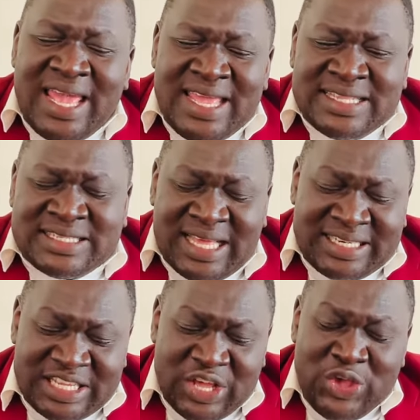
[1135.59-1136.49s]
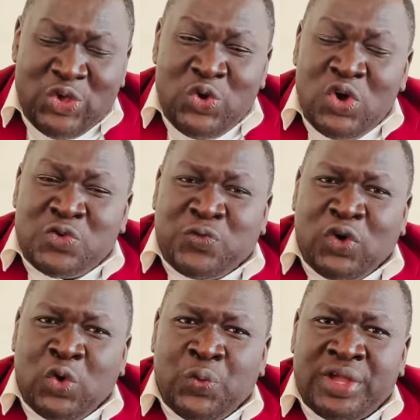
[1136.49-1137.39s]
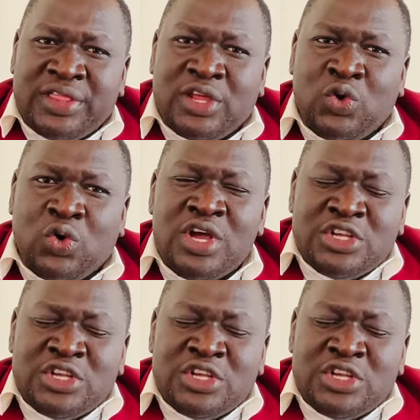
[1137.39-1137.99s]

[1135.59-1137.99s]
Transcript: is that you're not following the law.